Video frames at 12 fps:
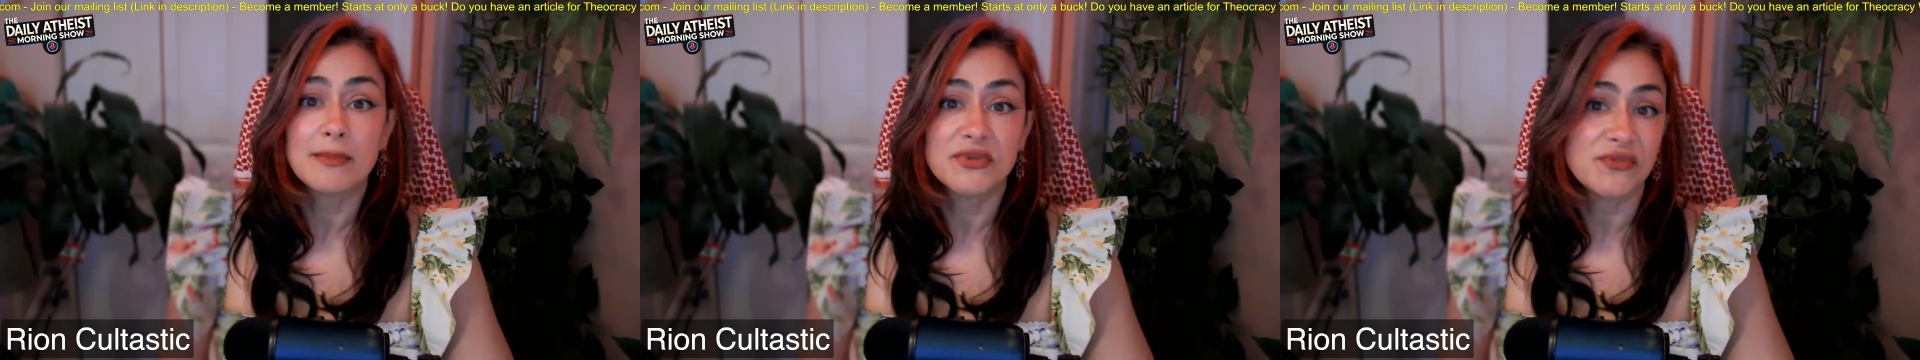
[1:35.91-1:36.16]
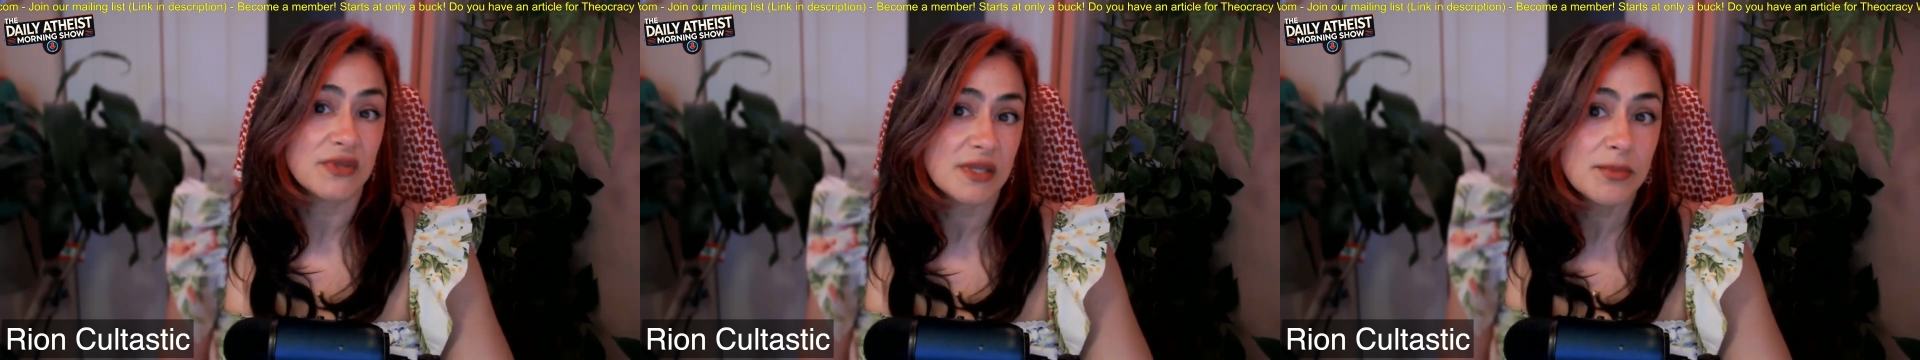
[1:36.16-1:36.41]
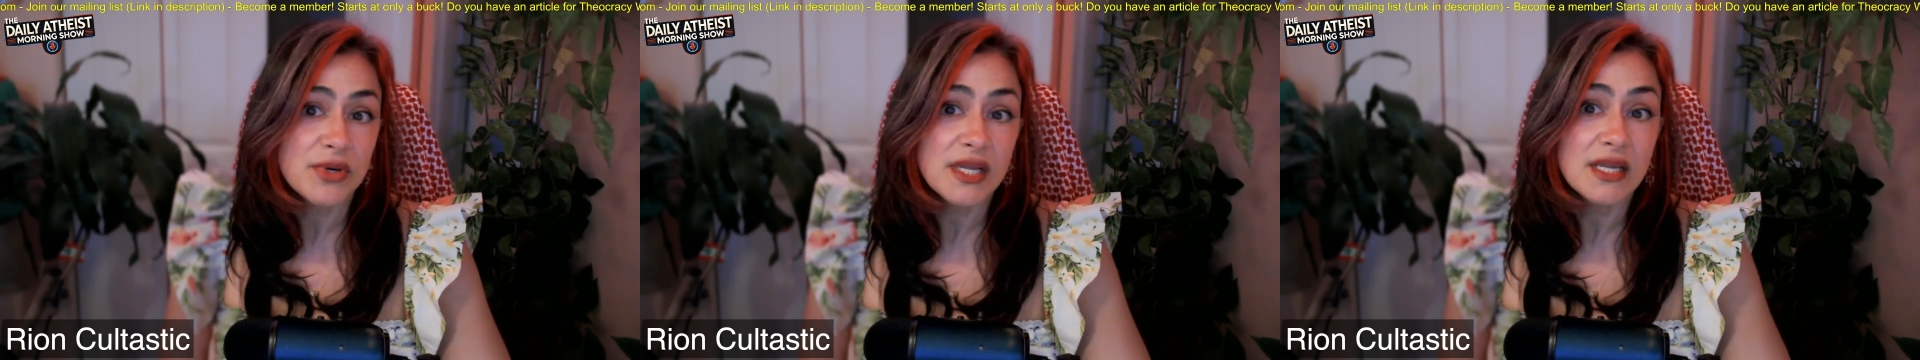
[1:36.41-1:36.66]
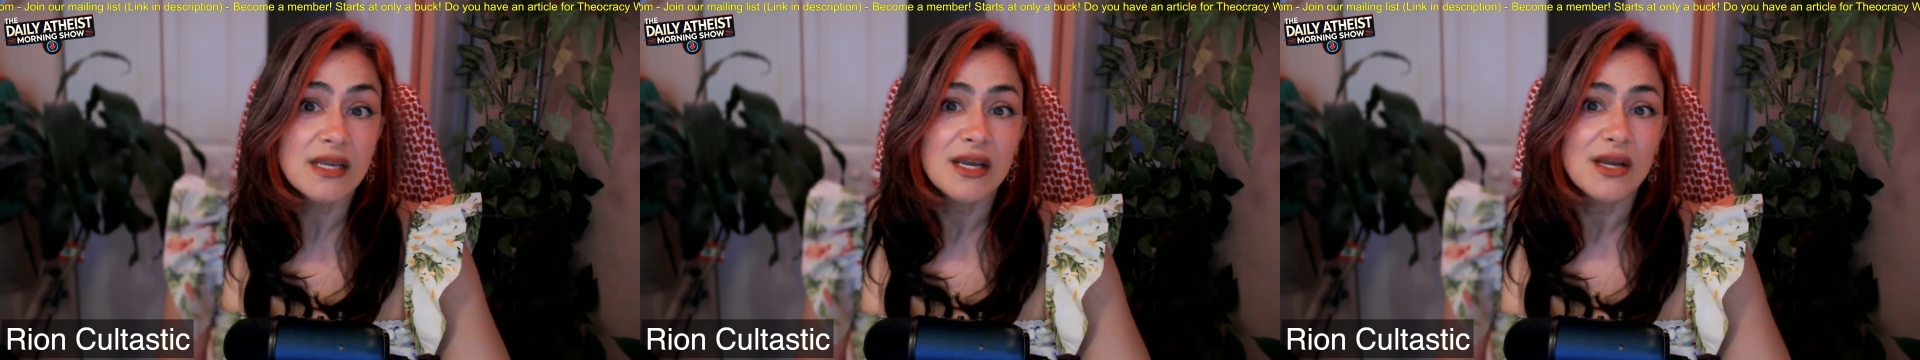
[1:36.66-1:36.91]
for
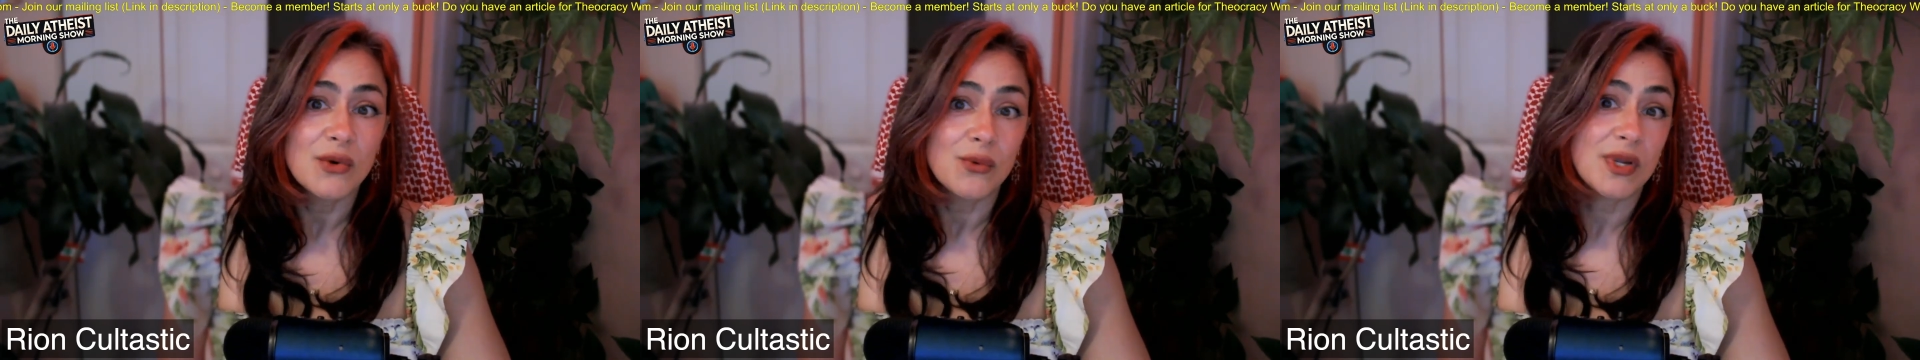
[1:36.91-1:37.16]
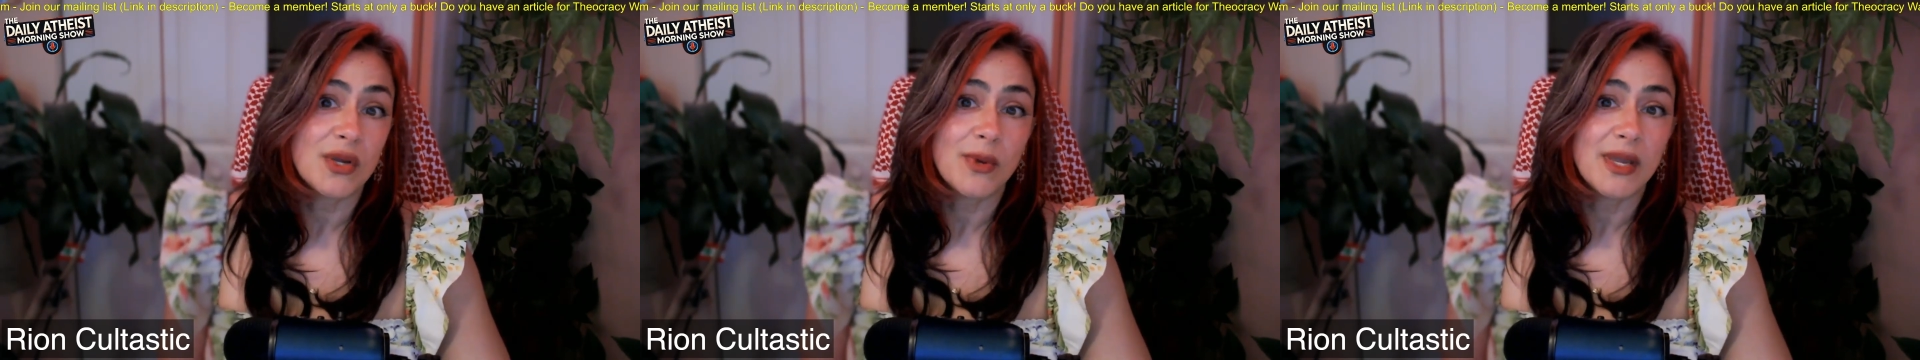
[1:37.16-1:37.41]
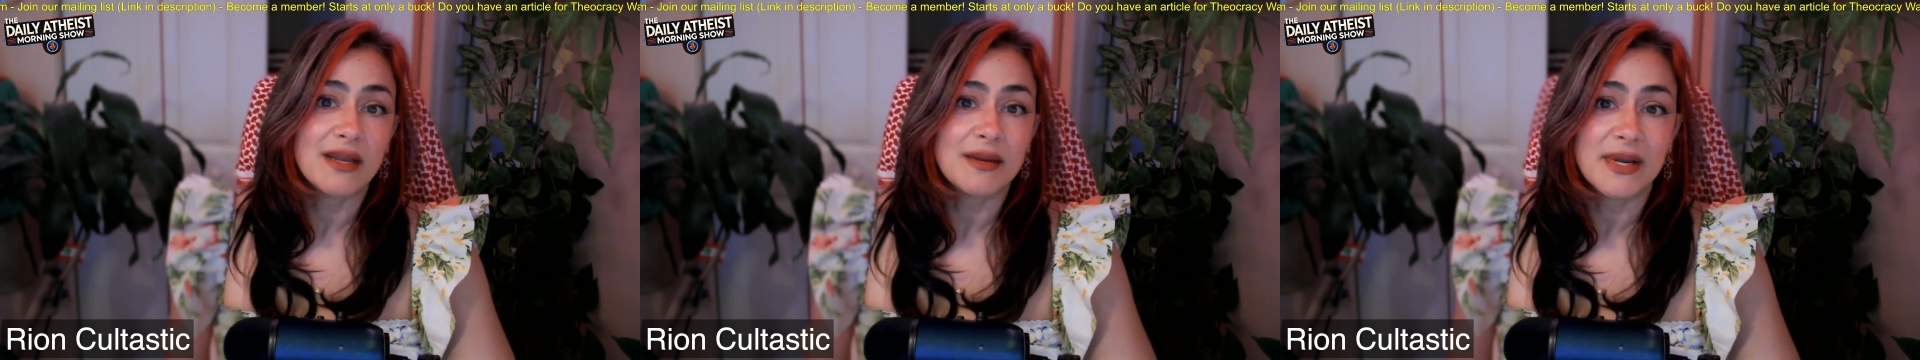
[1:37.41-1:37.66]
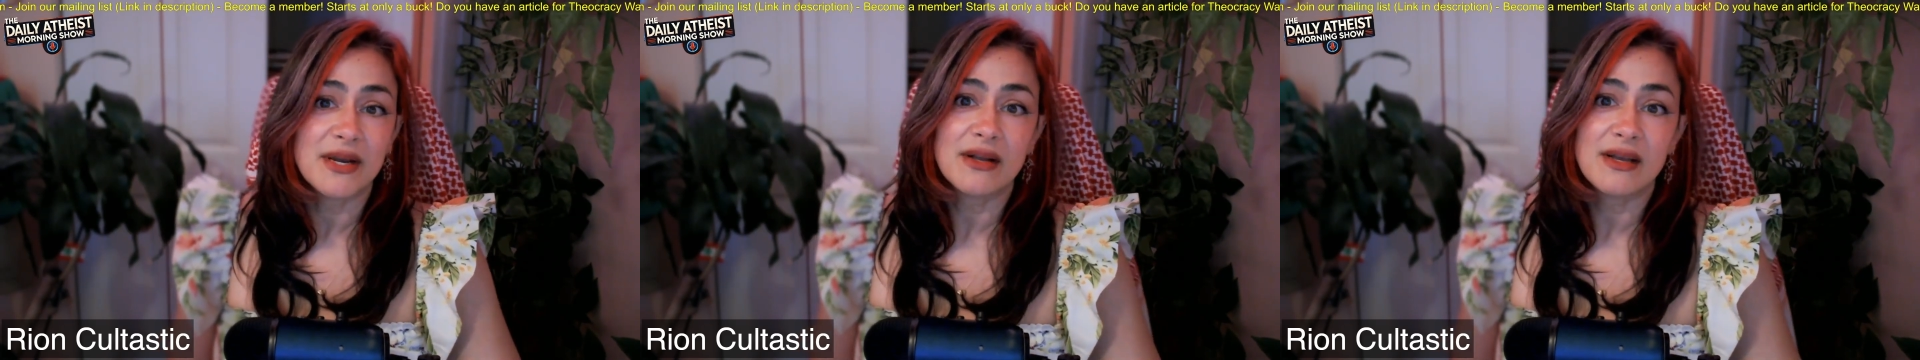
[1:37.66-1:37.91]
Liberty, Reawaken
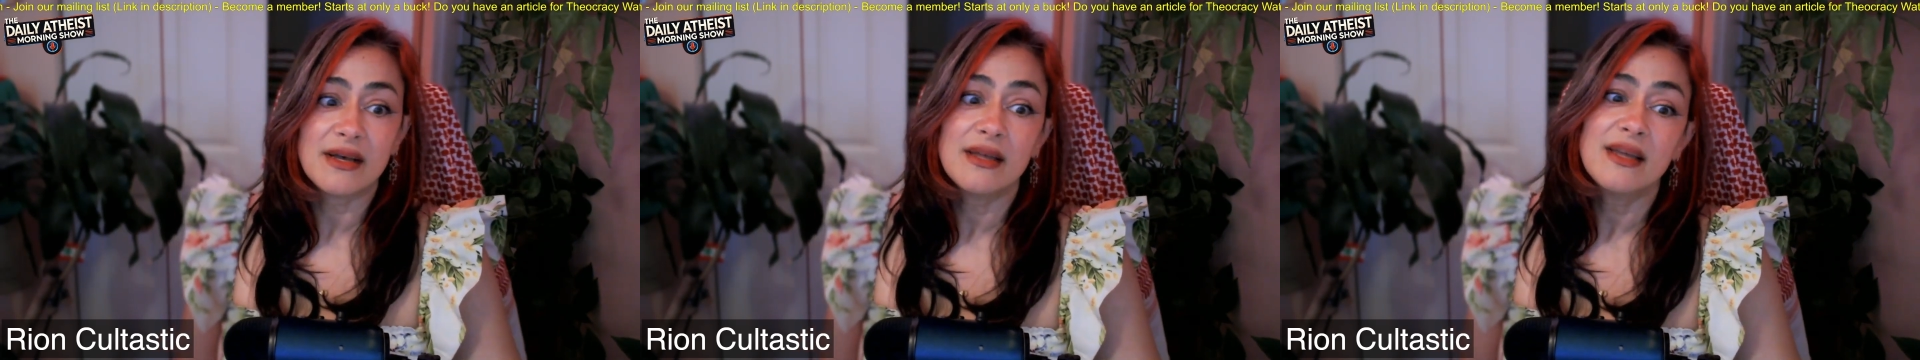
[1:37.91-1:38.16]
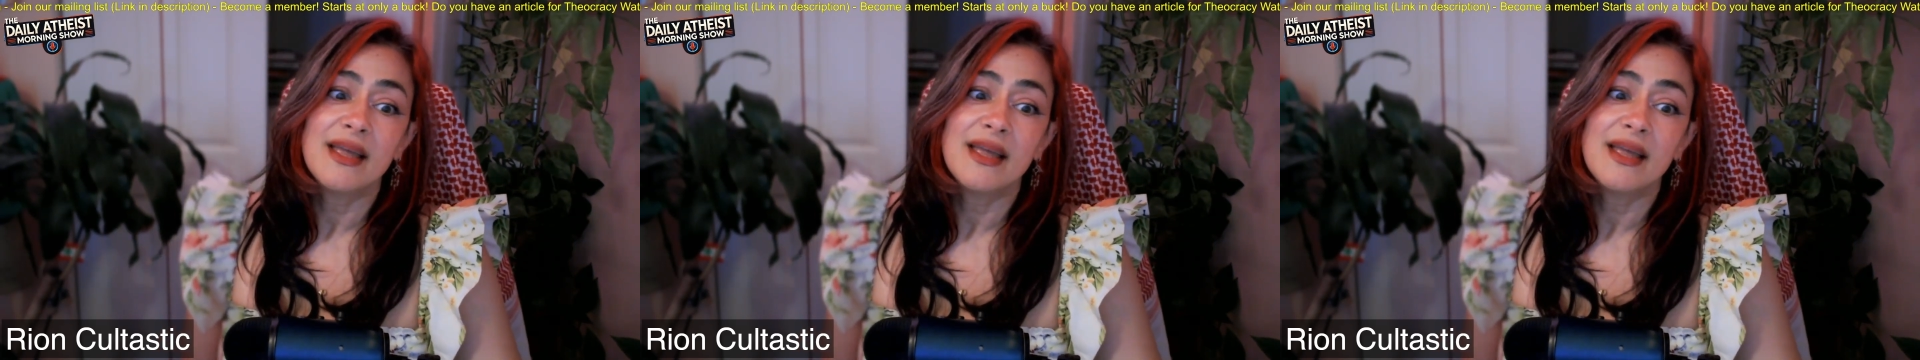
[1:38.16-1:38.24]
America,